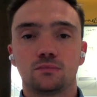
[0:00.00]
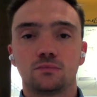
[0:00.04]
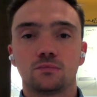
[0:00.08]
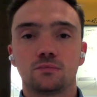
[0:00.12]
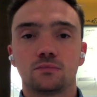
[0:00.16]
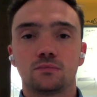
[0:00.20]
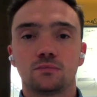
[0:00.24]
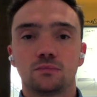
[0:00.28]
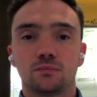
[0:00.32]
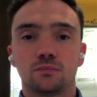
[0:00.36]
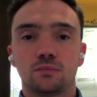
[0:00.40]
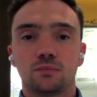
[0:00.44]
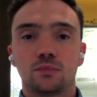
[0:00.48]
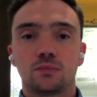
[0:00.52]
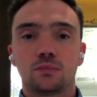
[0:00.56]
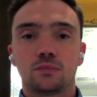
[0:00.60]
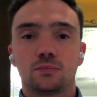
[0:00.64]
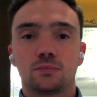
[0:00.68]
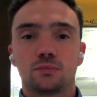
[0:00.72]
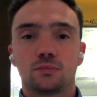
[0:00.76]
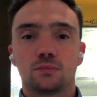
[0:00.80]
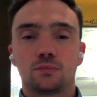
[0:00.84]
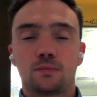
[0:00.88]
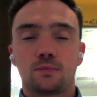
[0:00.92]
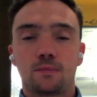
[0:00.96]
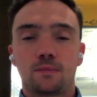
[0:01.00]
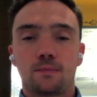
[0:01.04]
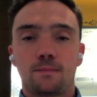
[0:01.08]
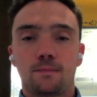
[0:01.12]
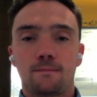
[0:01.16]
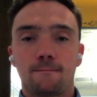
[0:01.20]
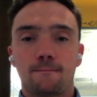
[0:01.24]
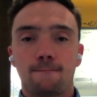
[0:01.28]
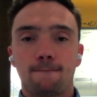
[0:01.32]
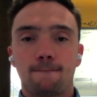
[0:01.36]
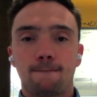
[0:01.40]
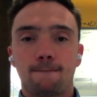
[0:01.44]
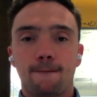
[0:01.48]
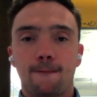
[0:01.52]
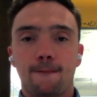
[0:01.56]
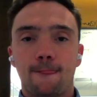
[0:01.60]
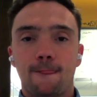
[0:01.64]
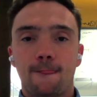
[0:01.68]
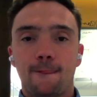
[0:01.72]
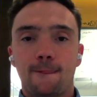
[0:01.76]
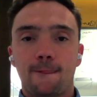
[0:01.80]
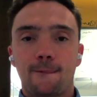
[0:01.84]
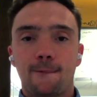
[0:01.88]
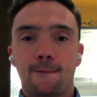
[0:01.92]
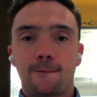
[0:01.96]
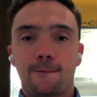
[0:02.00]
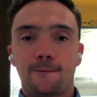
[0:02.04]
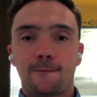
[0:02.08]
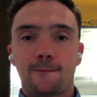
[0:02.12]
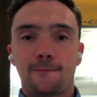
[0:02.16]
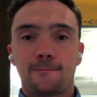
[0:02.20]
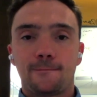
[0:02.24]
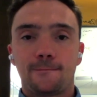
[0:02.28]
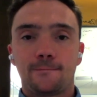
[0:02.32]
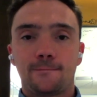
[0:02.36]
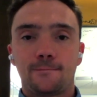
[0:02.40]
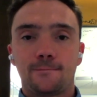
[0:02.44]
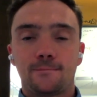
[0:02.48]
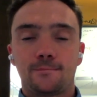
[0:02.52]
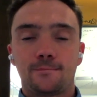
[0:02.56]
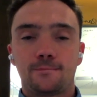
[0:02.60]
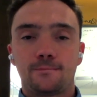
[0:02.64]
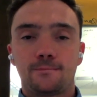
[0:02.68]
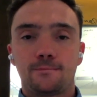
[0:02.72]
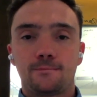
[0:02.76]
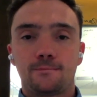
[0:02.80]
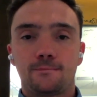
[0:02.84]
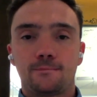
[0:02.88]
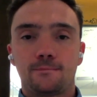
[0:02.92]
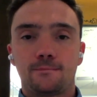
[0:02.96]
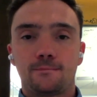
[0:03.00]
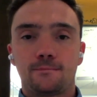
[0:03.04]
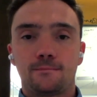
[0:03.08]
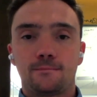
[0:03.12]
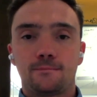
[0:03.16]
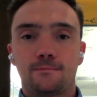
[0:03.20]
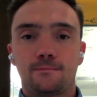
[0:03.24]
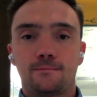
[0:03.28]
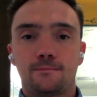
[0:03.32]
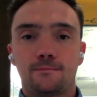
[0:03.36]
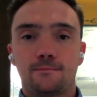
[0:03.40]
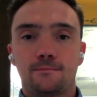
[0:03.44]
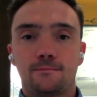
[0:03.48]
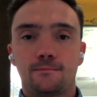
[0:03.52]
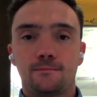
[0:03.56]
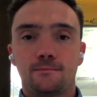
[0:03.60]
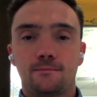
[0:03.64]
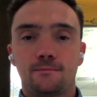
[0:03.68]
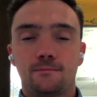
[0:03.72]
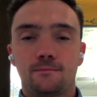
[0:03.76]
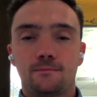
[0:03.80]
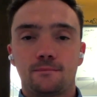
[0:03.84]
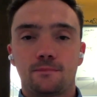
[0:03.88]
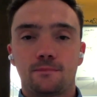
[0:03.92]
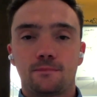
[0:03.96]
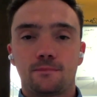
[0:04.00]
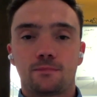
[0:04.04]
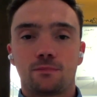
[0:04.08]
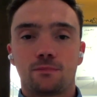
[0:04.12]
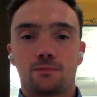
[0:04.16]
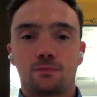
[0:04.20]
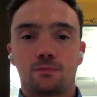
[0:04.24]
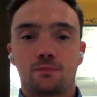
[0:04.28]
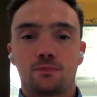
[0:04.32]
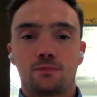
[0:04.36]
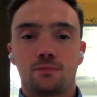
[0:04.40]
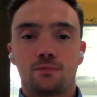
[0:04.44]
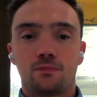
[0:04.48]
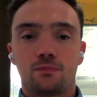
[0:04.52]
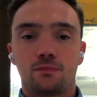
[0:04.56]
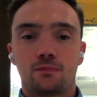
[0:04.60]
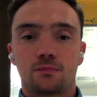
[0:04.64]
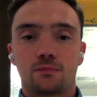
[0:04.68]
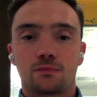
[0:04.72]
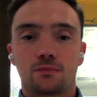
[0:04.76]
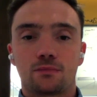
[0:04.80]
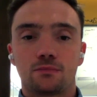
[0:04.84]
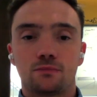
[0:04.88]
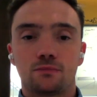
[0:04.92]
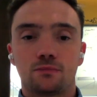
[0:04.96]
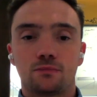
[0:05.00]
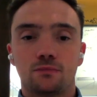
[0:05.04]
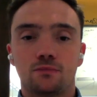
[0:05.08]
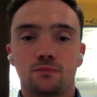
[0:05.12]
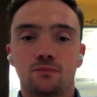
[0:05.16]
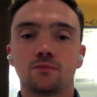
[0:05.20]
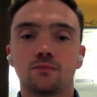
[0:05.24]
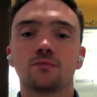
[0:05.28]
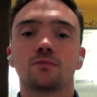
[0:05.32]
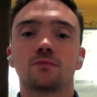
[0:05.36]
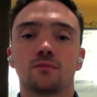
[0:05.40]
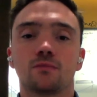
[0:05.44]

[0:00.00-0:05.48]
[no speech]